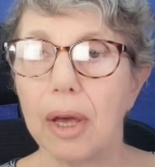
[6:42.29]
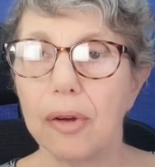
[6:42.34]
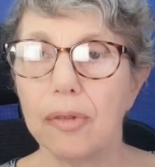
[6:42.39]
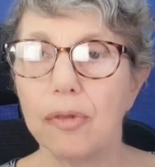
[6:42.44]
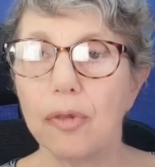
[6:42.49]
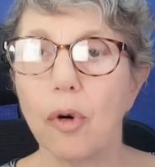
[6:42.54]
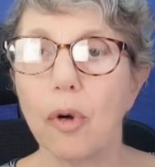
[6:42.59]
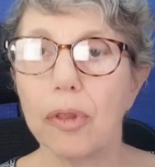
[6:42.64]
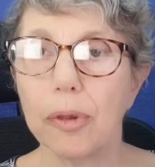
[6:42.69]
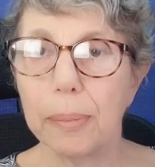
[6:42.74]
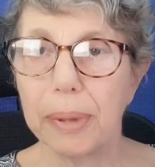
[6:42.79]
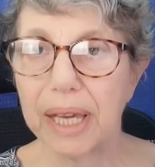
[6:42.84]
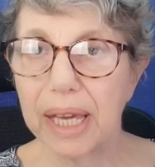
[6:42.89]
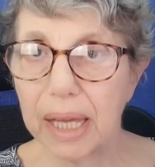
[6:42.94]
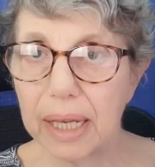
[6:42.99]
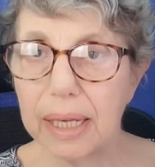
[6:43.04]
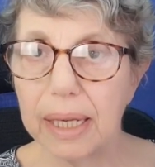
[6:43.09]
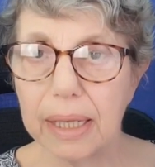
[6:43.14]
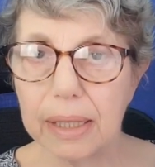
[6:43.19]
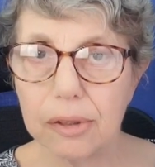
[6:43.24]
for the
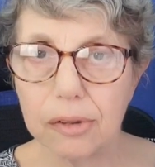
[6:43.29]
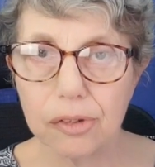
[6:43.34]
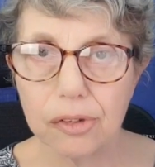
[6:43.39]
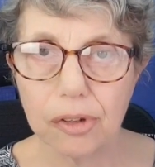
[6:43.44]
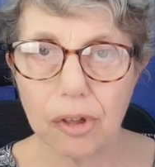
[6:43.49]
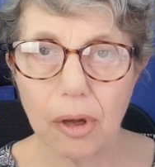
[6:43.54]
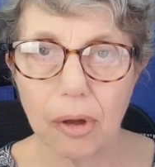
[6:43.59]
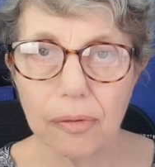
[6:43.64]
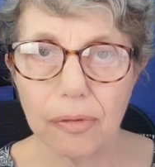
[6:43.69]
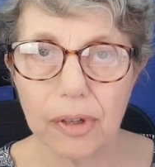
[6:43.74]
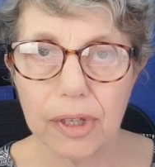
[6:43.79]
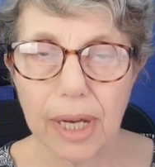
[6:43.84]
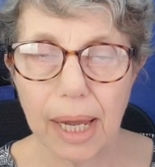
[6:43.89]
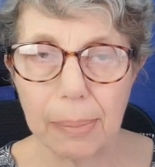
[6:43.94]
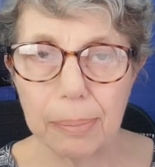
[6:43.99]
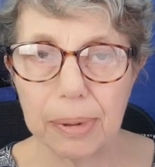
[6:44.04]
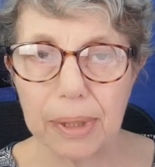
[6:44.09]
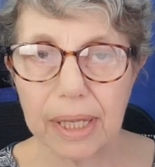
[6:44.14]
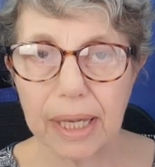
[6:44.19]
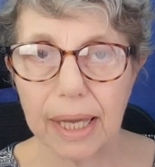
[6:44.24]
beginnings of an
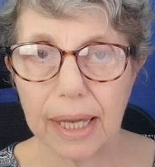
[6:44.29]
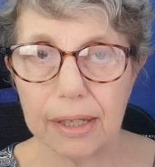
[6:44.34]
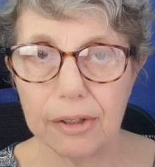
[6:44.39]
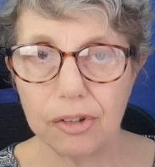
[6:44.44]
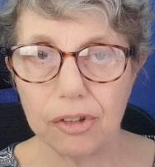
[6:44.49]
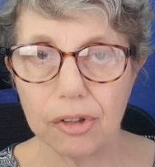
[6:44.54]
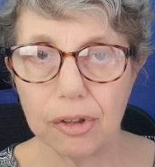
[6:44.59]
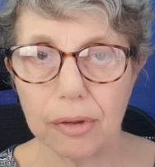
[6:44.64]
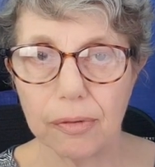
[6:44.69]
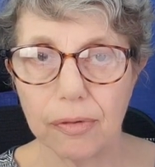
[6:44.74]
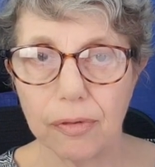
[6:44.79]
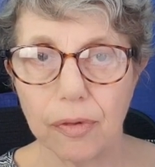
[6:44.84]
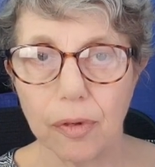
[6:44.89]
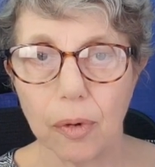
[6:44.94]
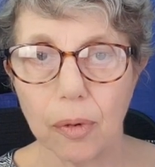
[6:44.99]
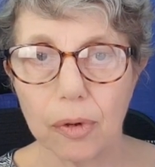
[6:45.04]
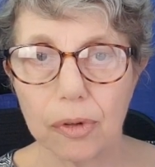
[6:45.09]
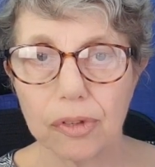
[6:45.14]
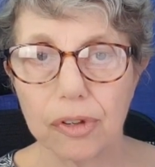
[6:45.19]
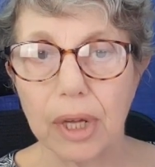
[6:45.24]
application of
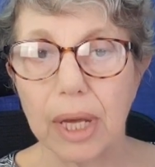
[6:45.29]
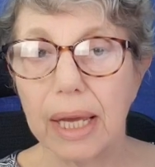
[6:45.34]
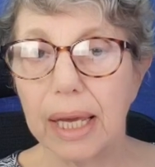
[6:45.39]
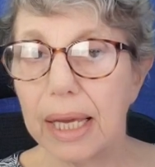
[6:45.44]
force.